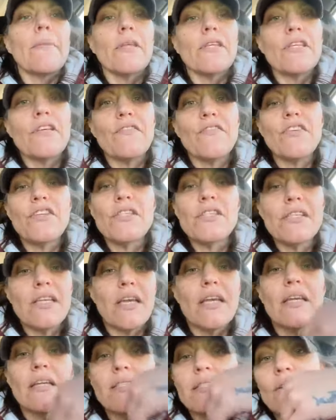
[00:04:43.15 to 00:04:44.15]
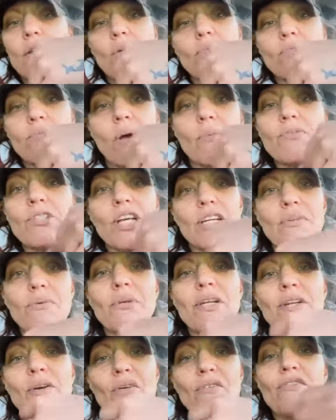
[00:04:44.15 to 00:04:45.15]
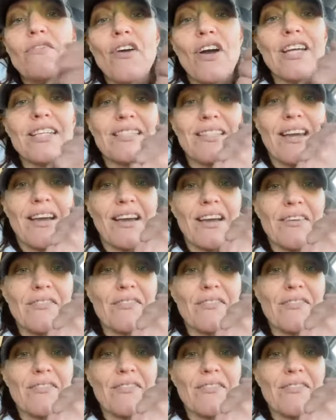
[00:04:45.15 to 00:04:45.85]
The difference is I'm genuinely not a fighter.